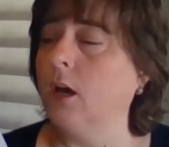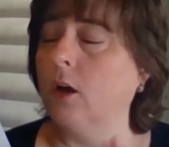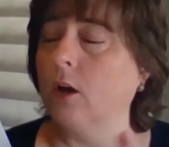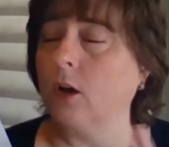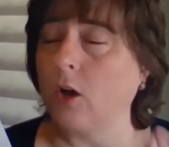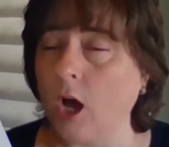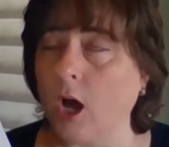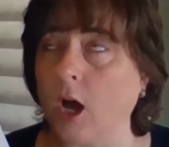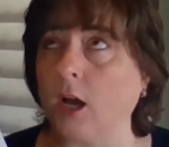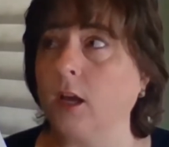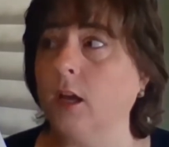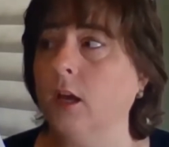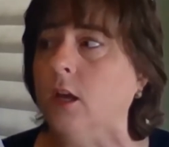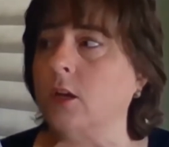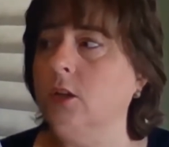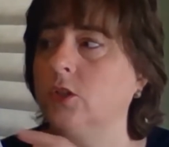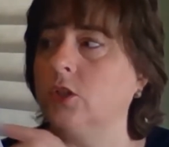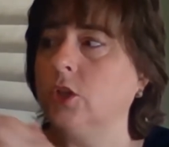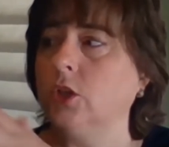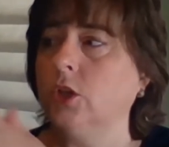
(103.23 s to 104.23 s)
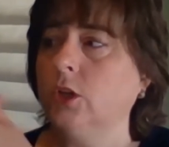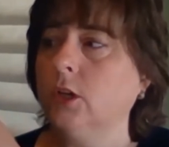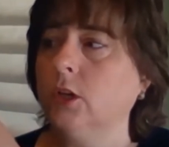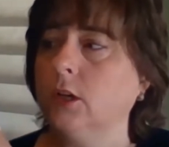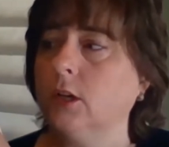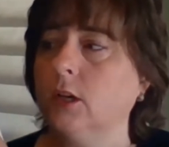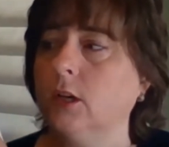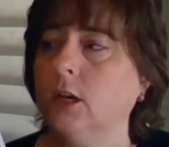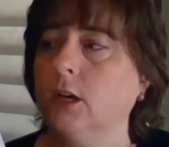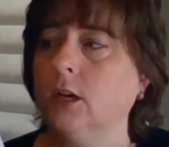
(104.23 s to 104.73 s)
Koch
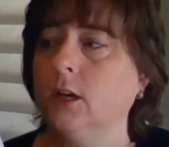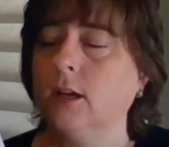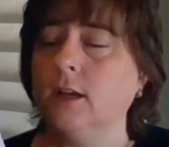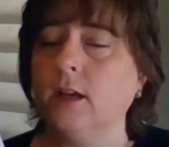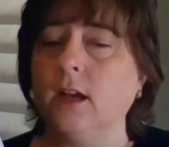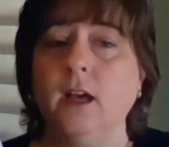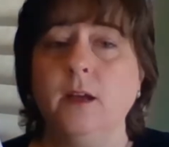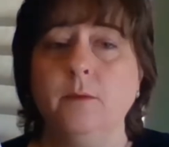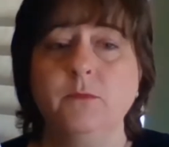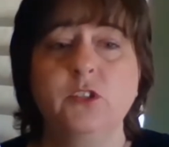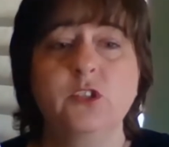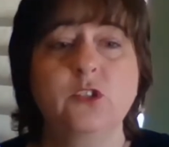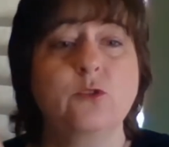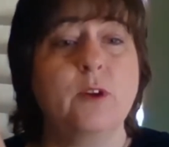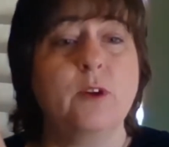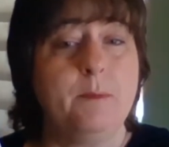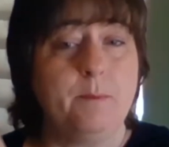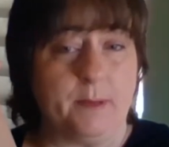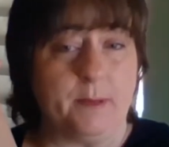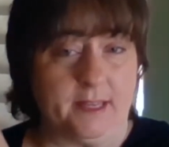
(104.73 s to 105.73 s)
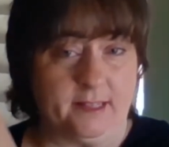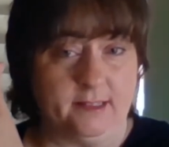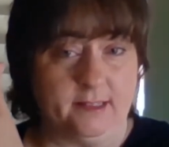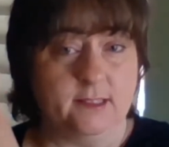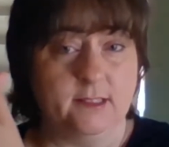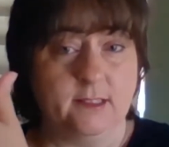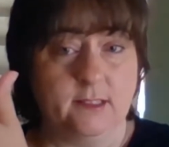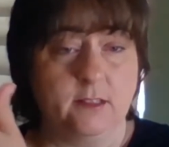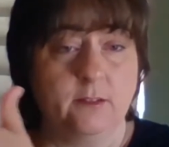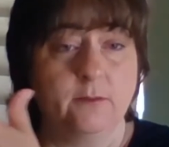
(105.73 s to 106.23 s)
took
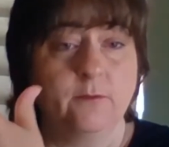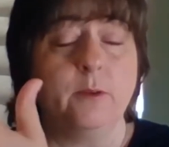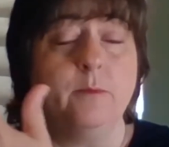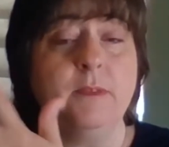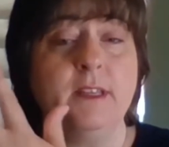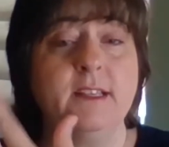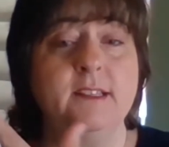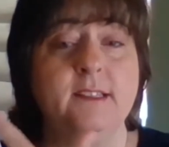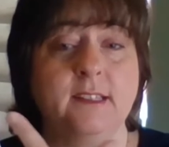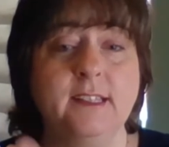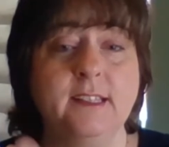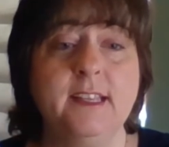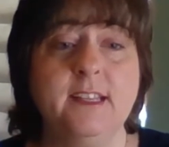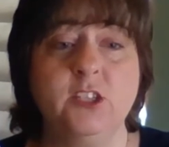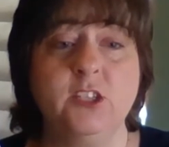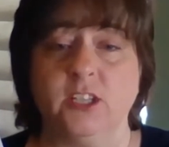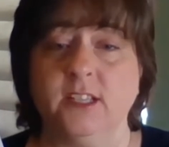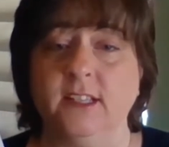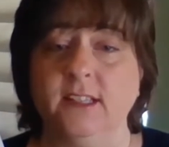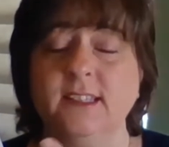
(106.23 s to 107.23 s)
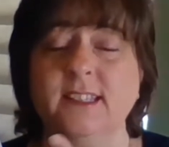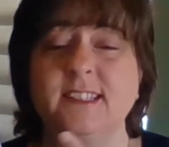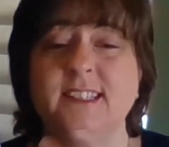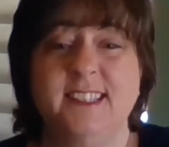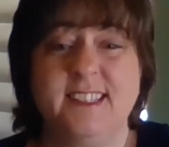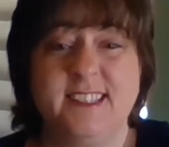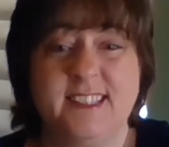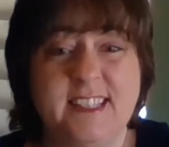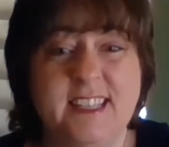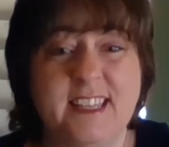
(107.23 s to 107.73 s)
scrapings from these lesions to
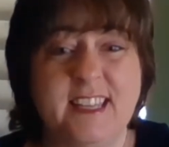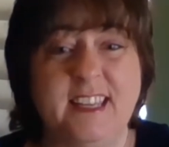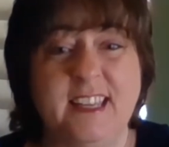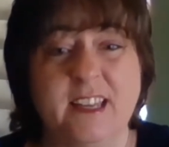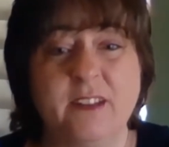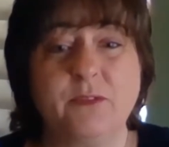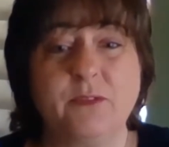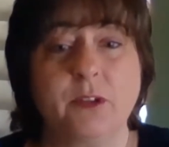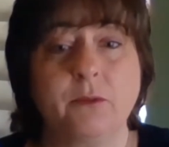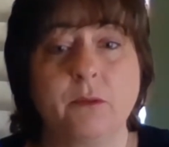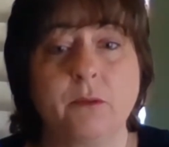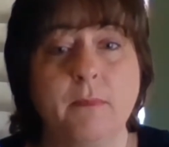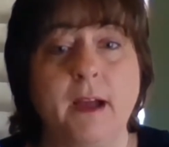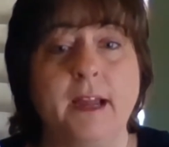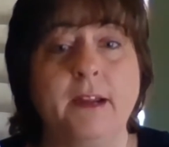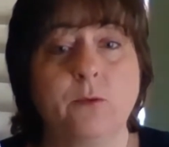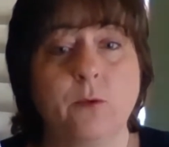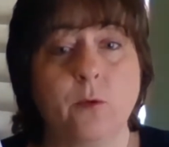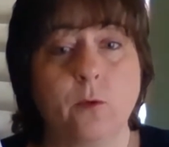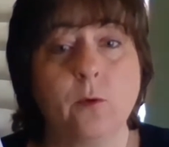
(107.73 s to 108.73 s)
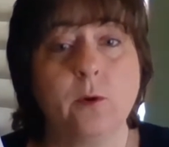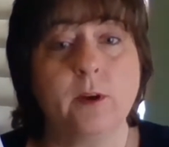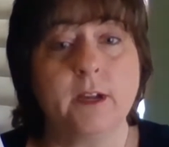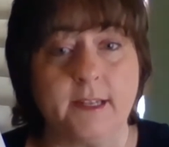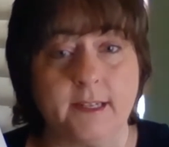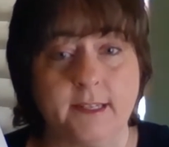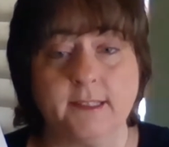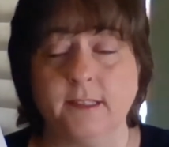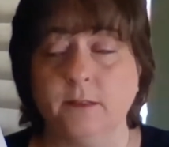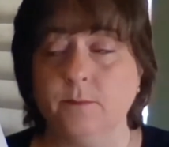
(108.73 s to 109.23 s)
see if there were
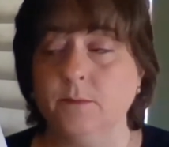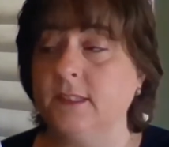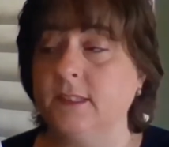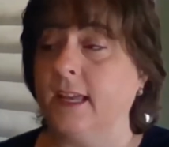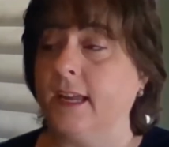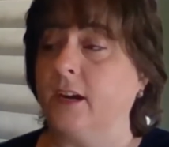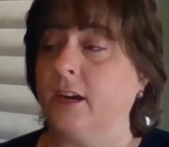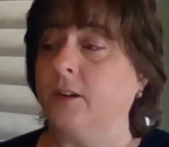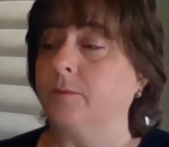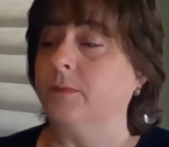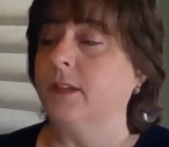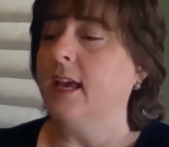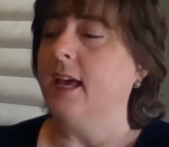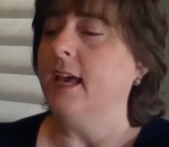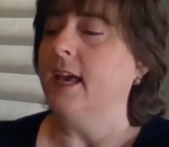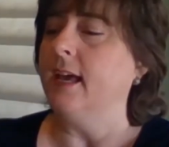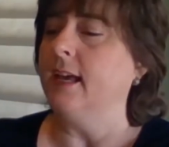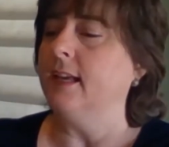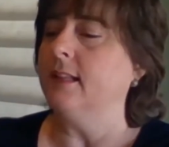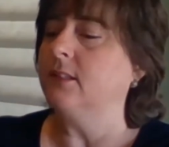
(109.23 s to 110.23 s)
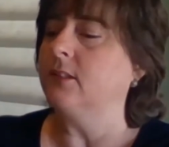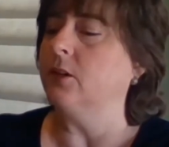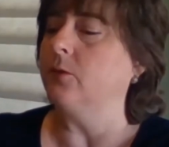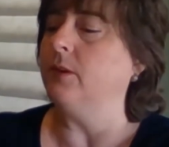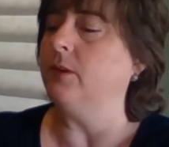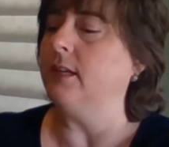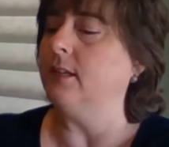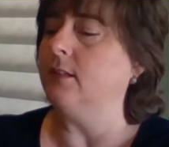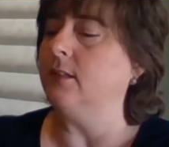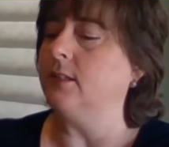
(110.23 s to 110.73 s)
microorganisms there. And so
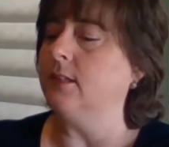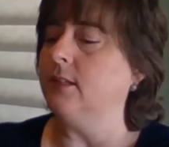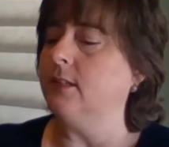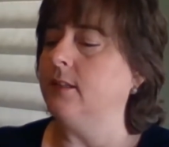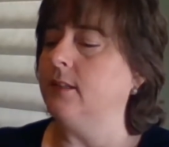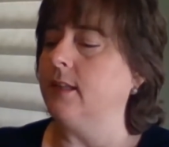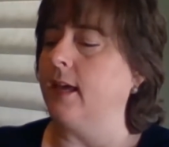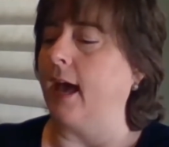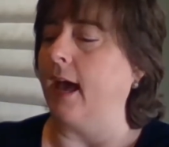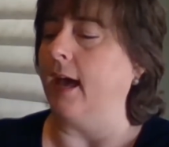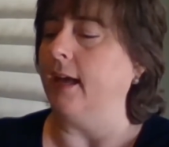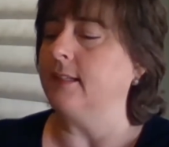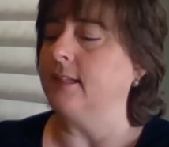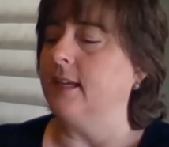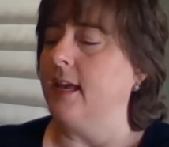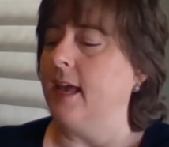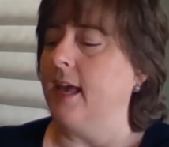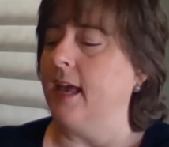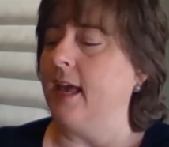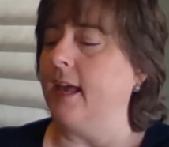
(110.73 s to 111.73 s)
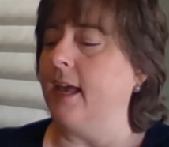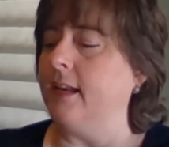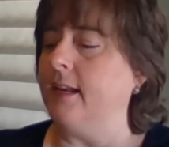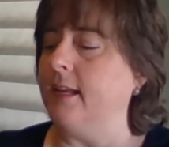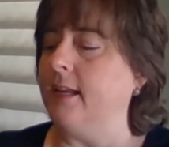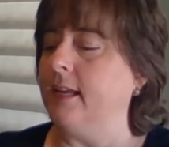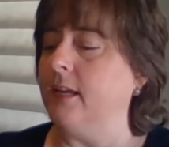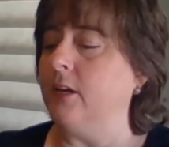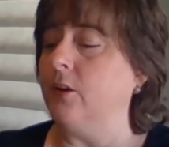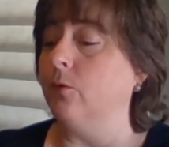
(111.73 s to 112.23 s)
he did that, and
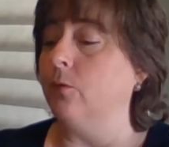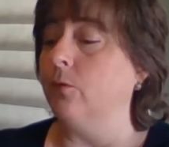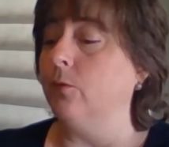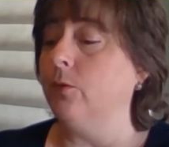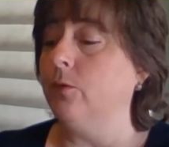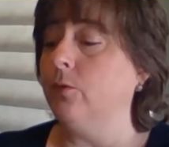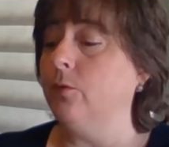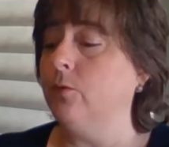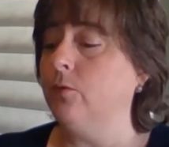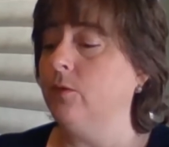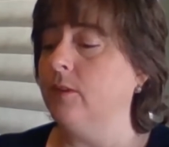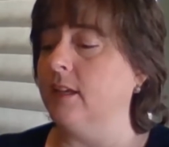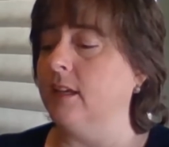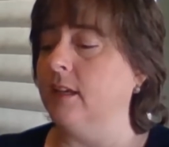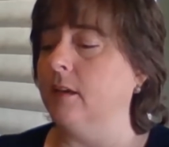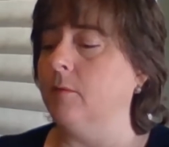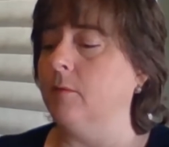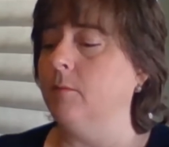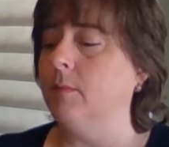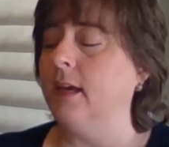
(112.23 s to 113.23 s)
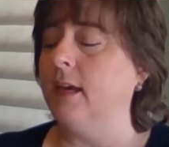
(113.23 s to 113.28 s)
he grew them